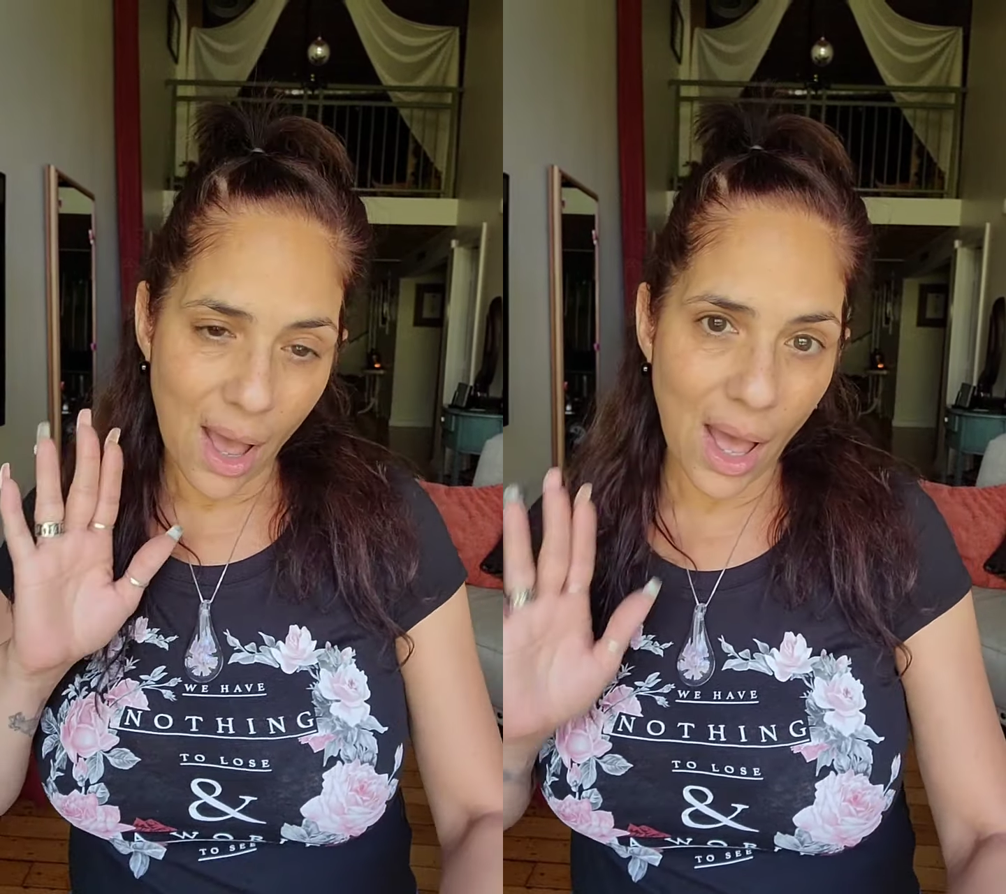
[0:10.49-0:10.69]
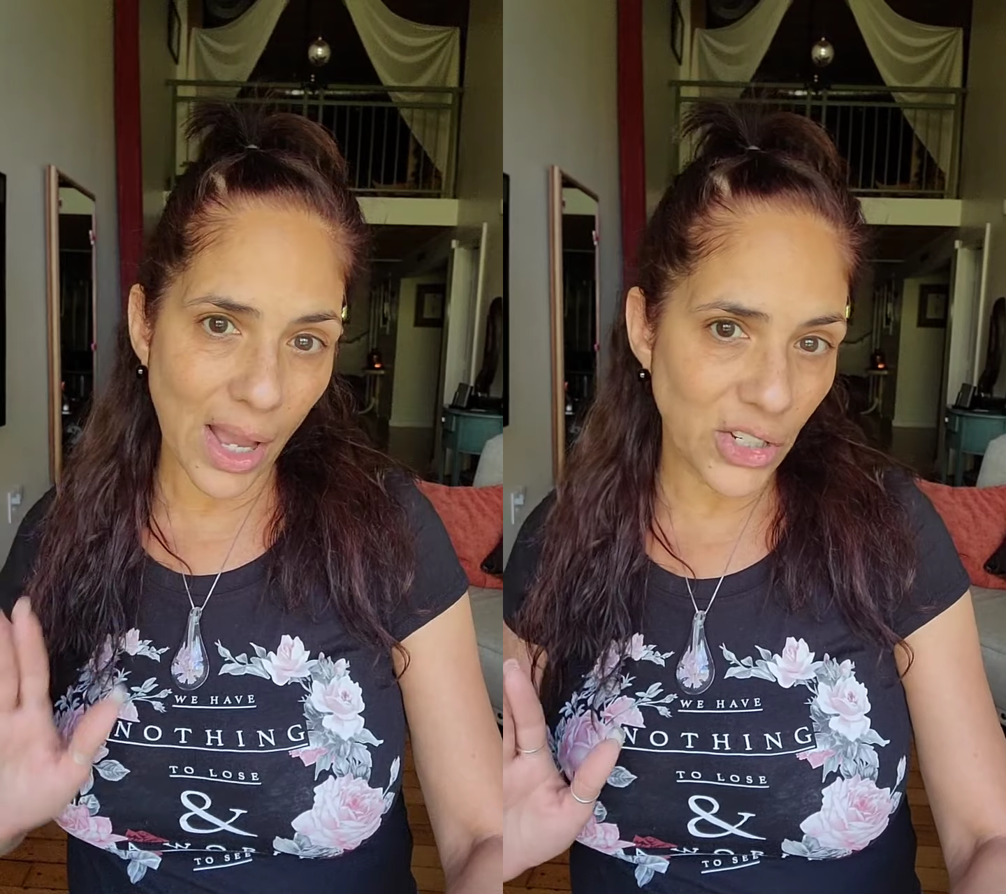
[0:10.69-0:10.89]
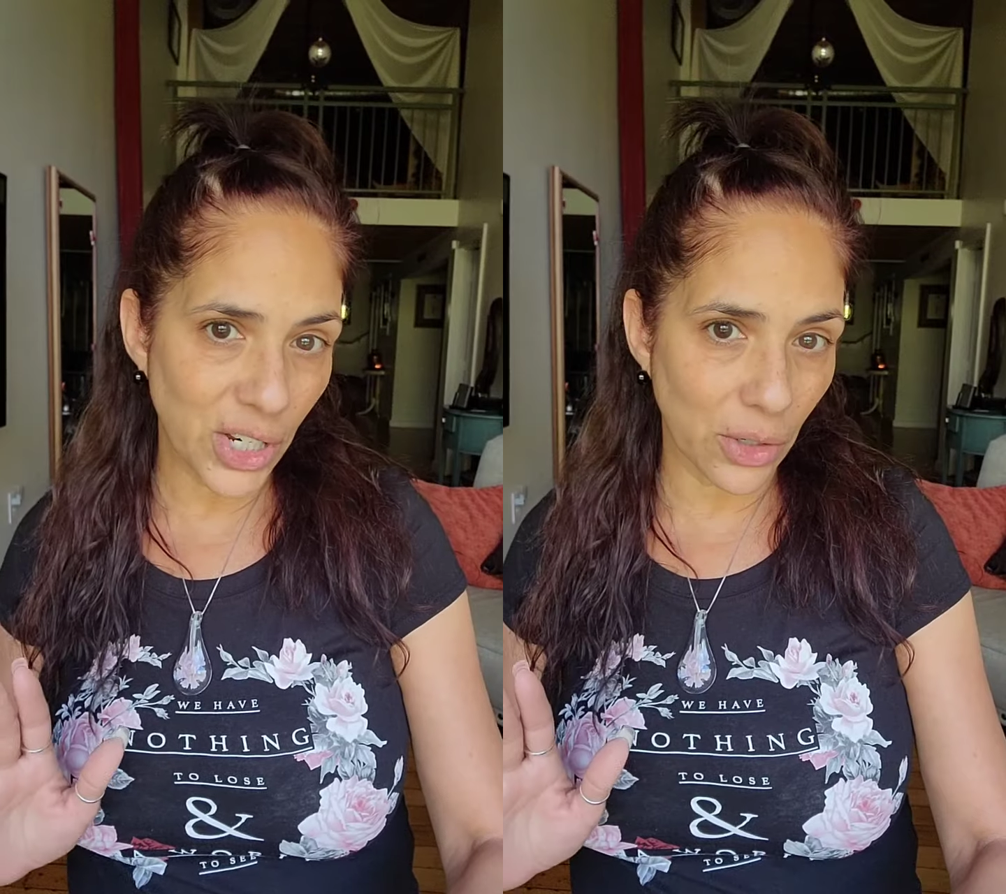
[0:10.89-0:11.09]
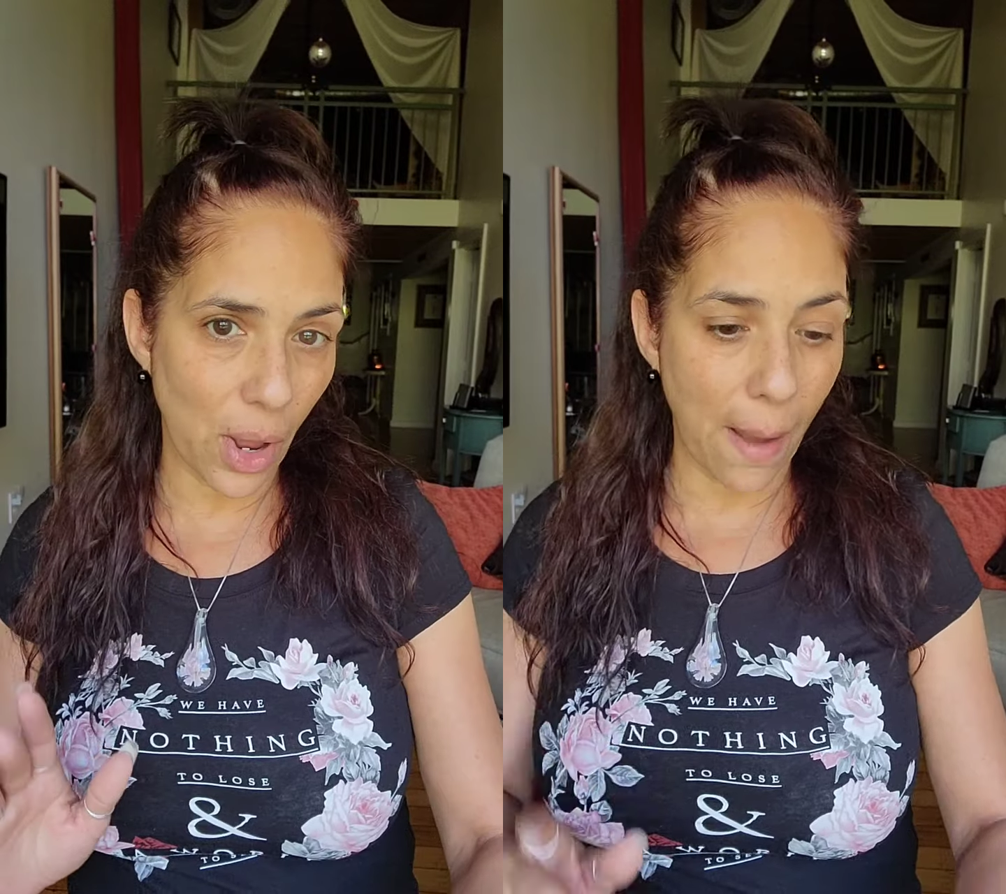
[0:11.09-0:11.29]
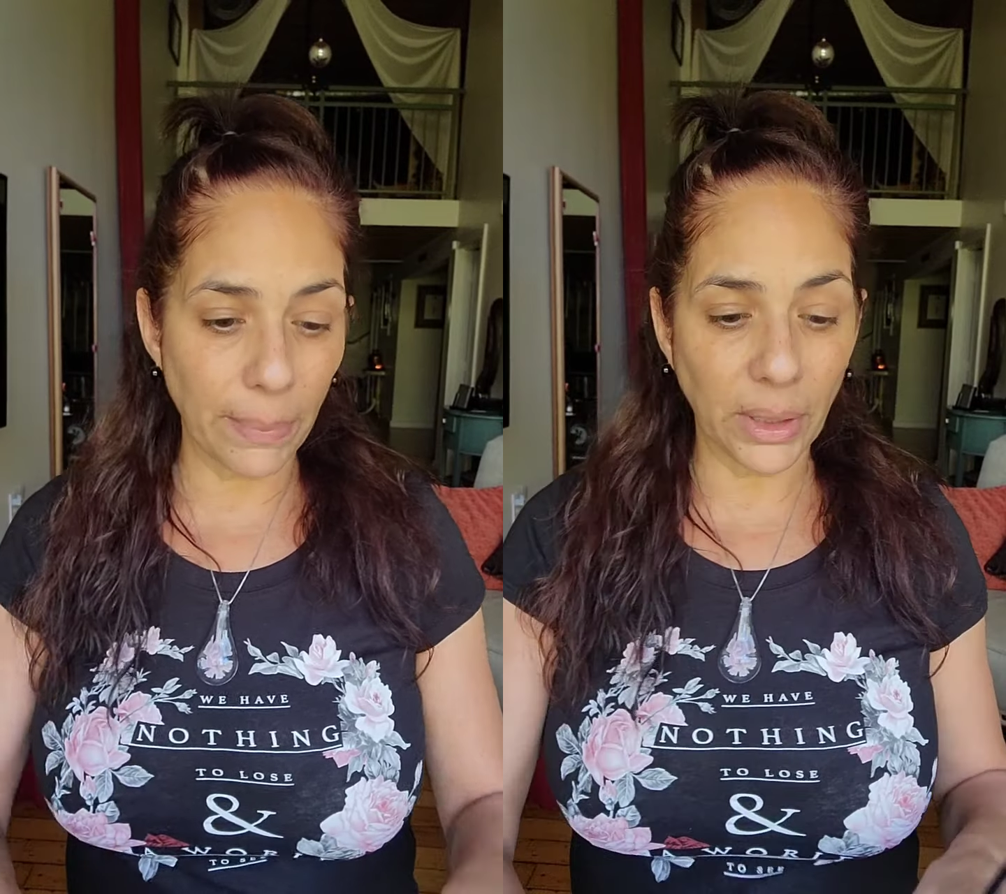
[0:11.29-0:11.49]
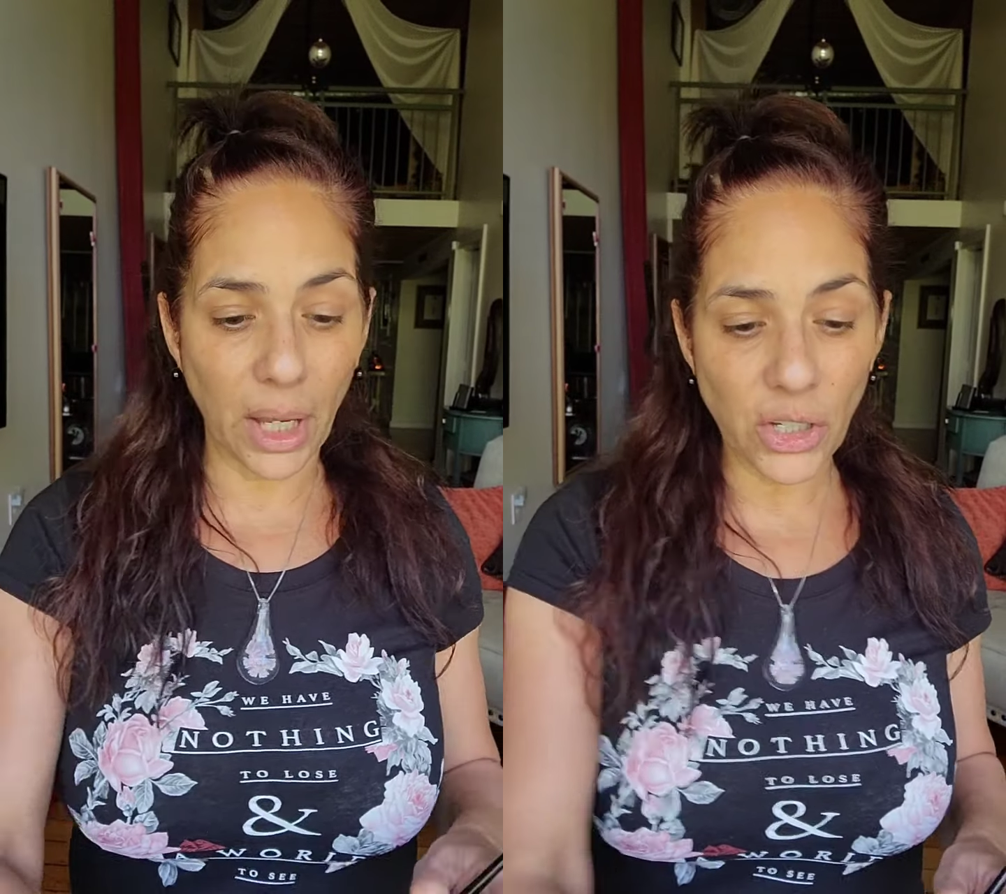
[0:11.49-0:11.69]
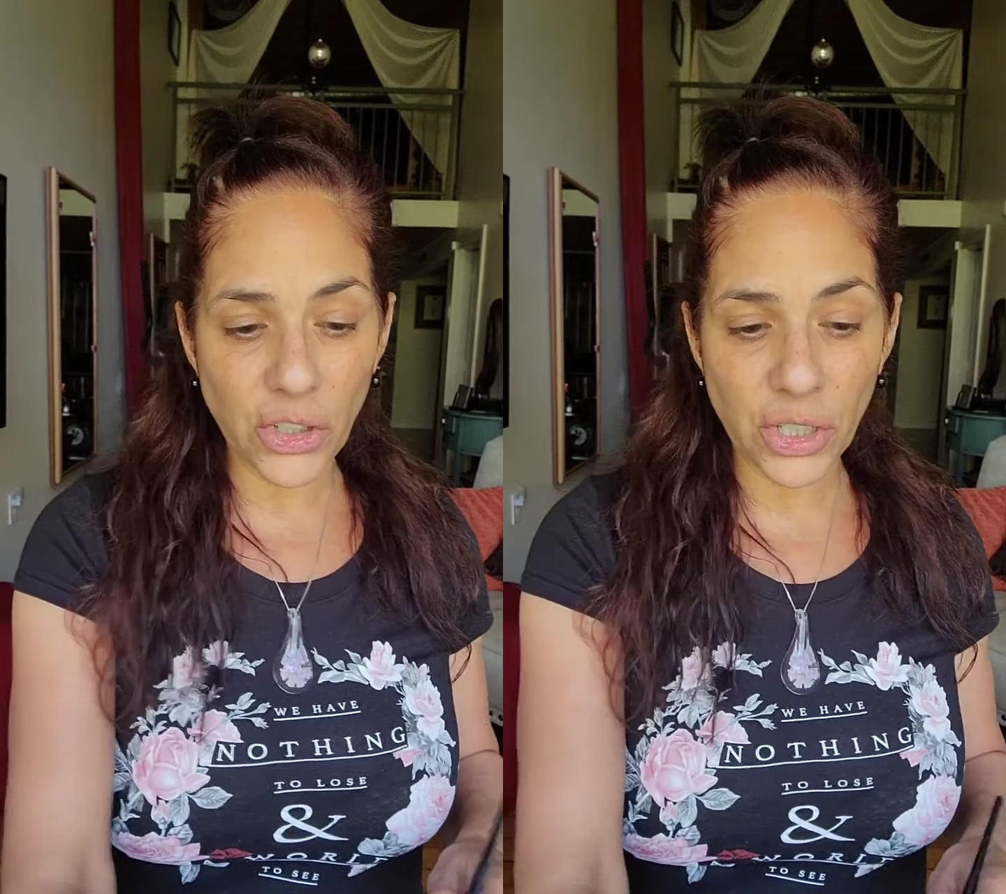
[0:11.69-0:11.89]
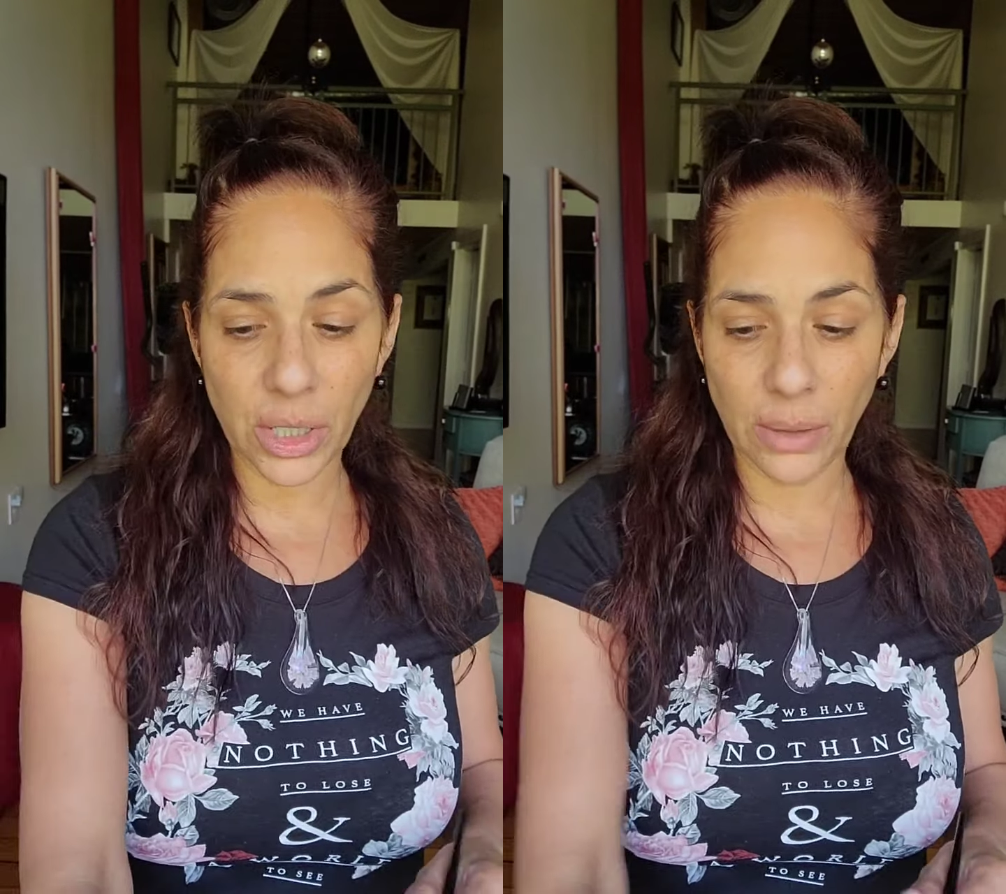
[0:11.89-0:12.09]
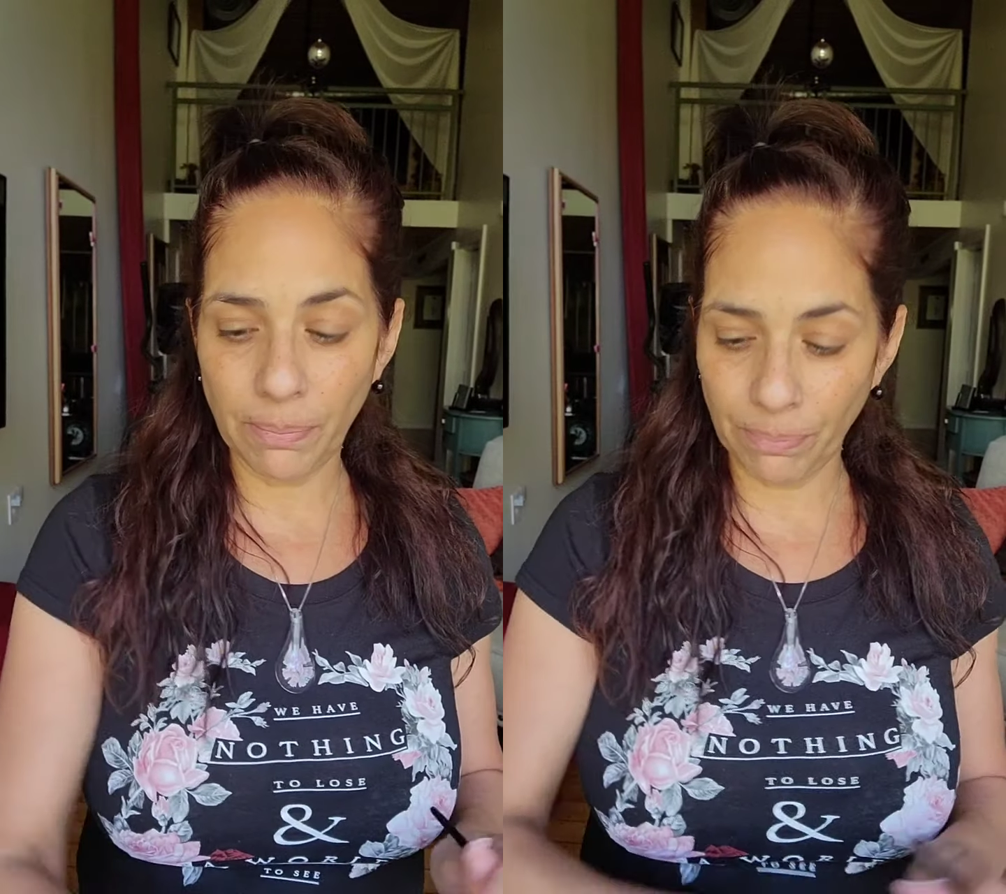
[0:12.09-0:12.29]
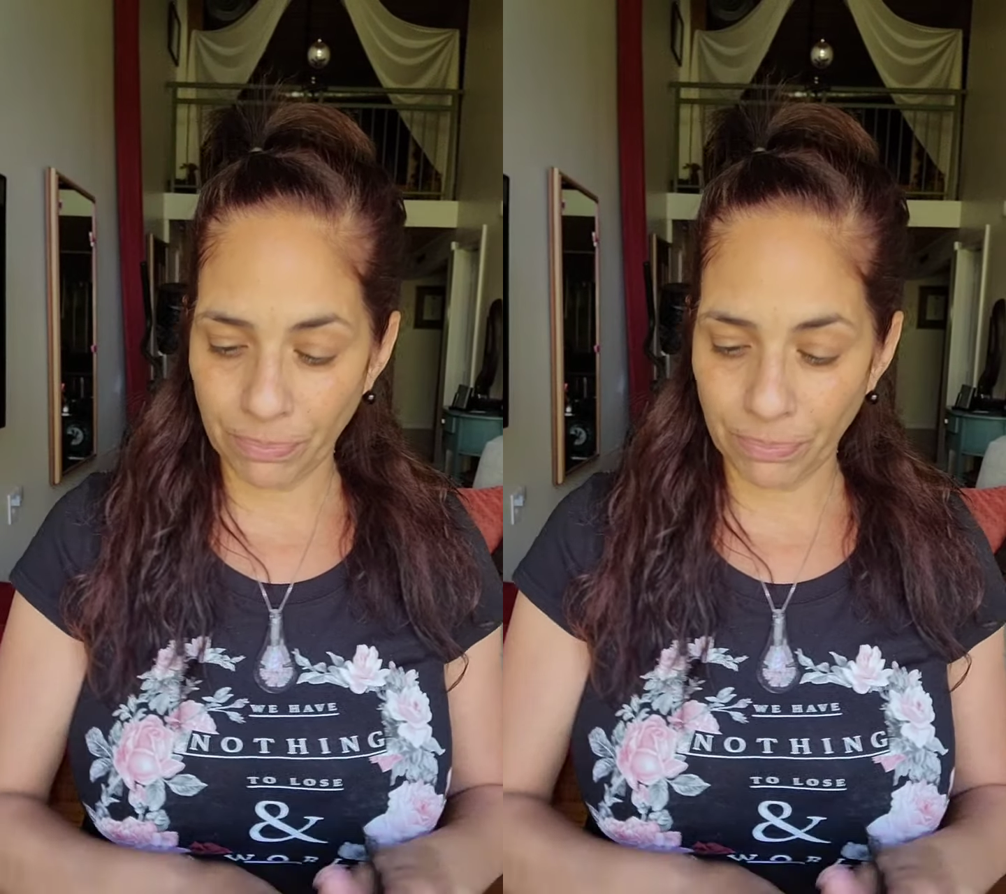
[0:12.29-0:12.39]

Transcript: eyeshadow application.